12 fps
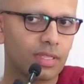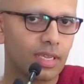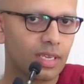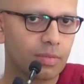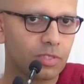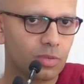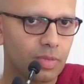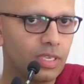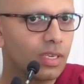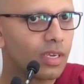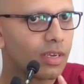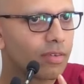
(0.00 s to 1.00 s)
that comes to
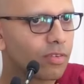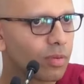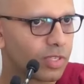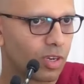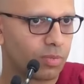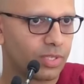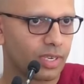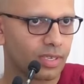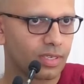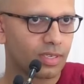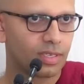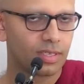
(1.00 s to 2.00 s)
me from the object.
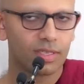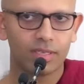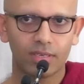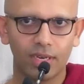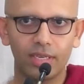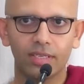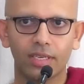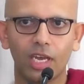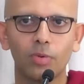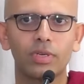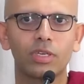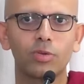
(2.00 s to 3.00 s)
Right?
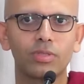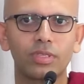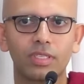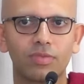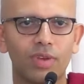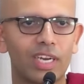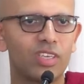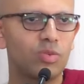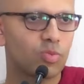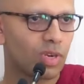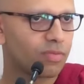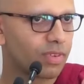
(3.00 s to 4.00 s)
Now it loses its value,
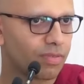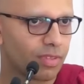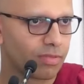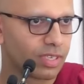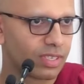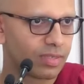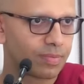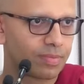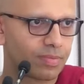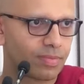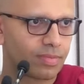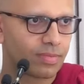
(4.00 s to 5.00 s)
one fifth of it.
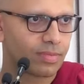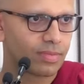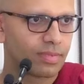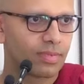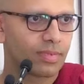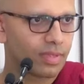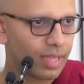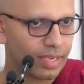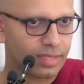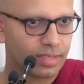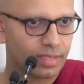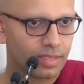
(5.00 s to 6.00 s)

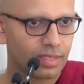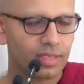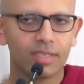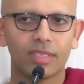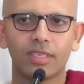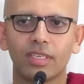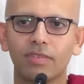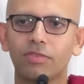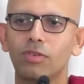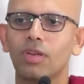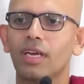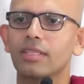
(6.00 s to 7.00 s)
Next, if
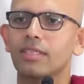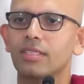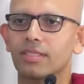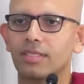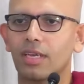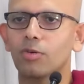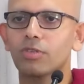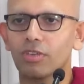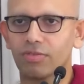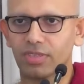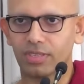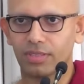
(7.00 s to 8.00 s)
you like the sound
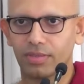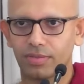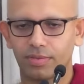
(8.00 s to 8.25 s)
of it,